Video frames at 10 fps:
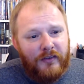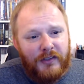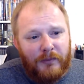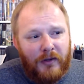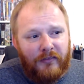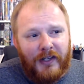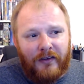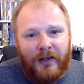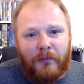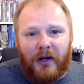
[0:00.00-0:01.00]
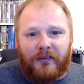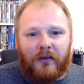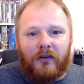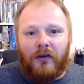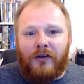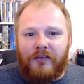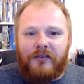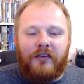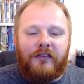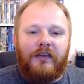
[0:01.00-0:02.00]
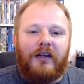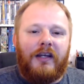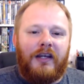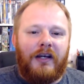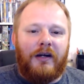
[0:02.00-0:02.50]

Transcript: the gym every now and then, but I don't go consistently.